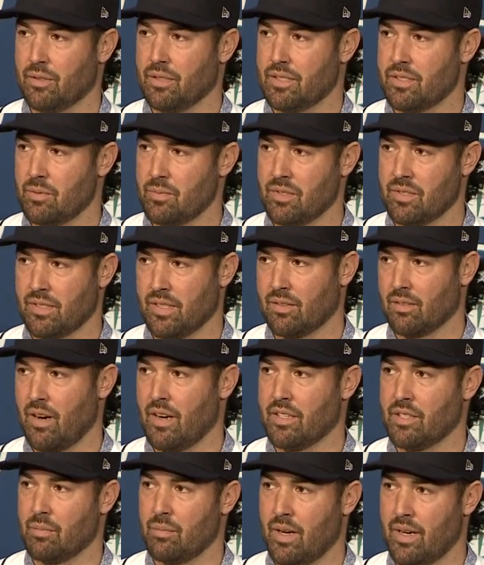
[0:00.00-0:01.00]
It's almost like
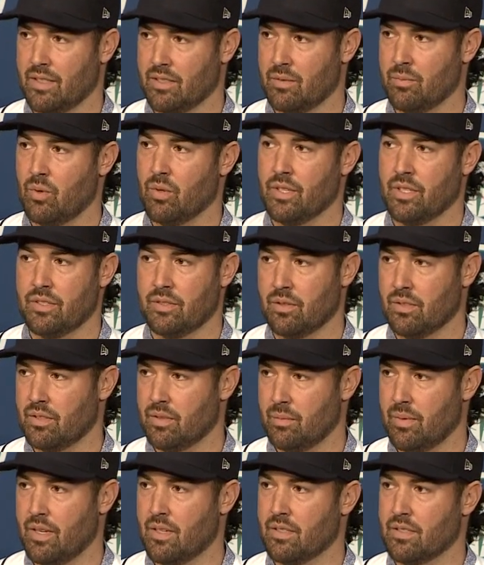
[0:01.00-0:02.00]
riding a bike. The more you do it, the
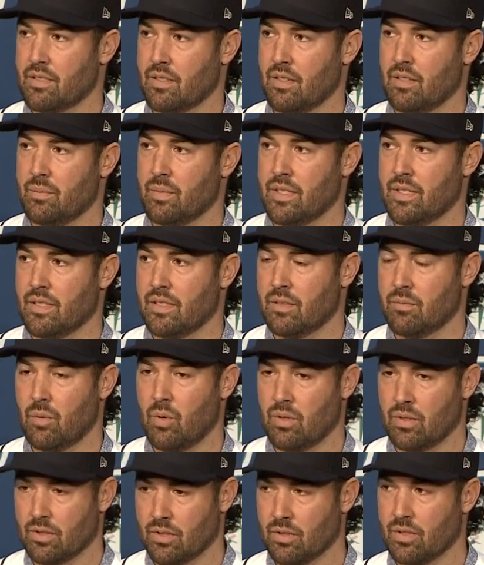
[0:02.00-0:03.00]
better it's going to be. The
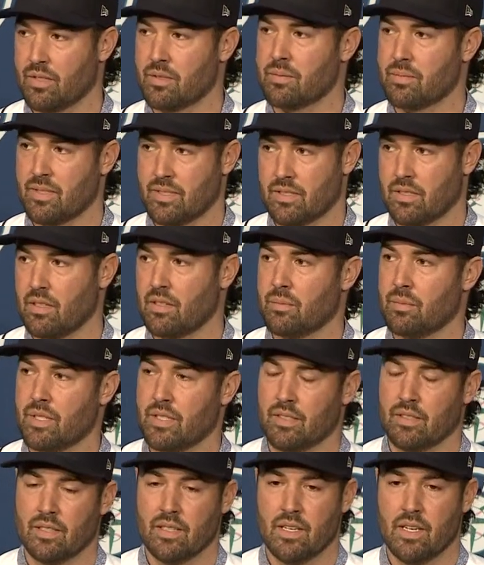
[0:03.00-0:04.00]
more crisp it's going to
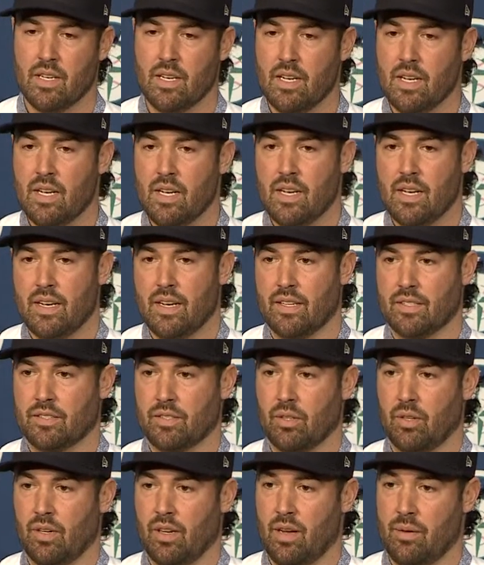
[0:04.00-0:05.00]
be. And
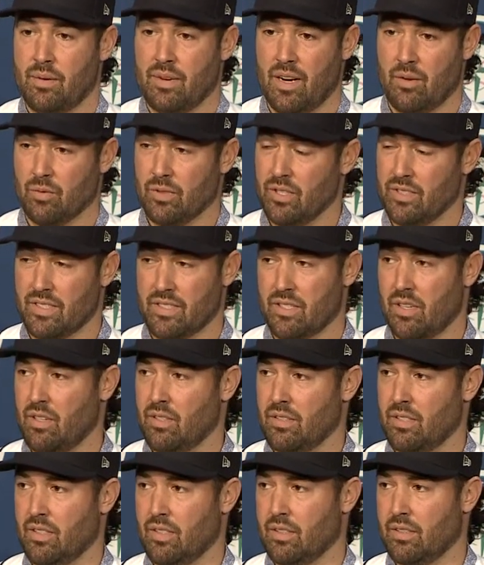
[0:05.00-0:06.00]
so, I mean, I really saw
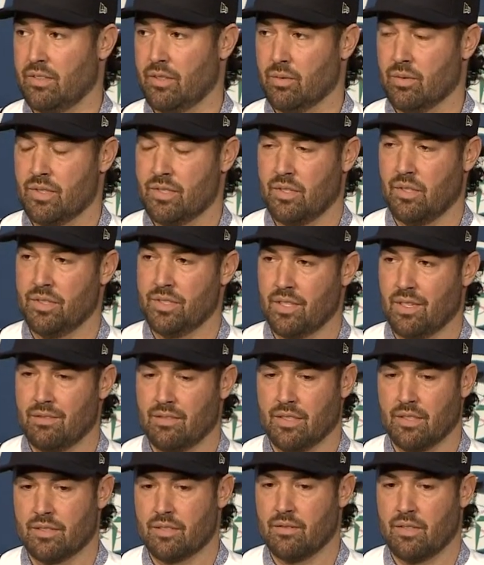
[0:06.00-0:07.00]
the the results of
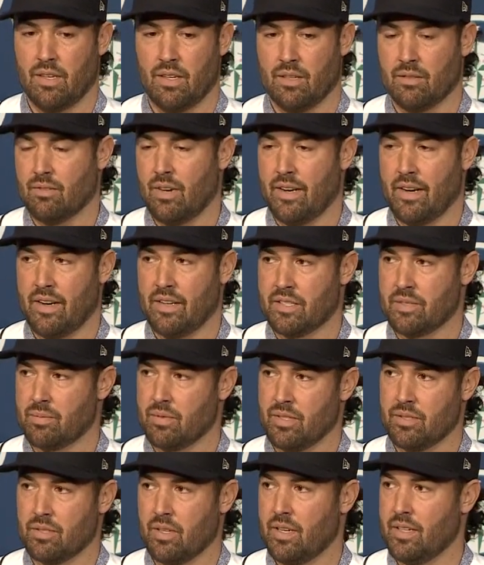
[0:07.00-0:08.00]
it uh, right out of
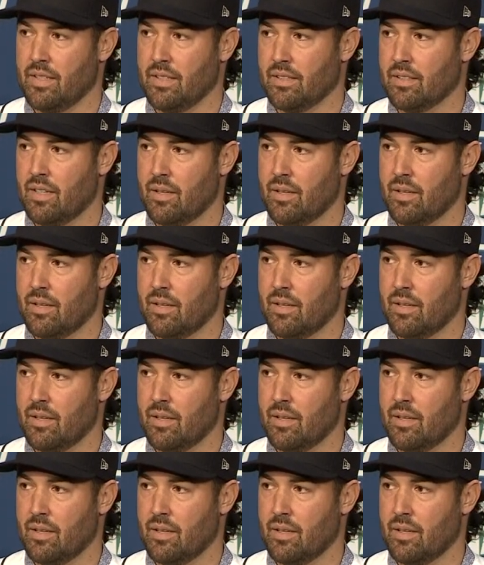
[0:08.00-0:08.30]
spring training.